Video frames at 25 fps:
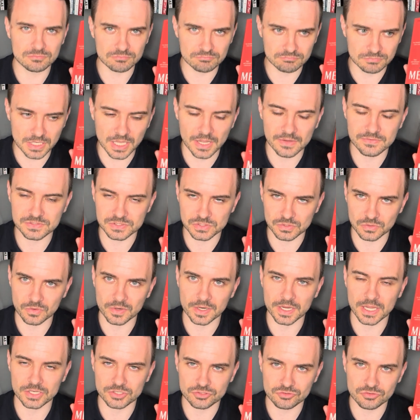love
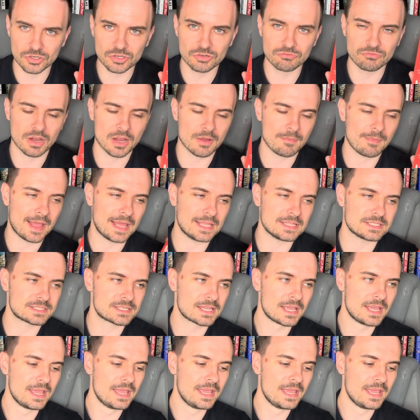story, a true romance.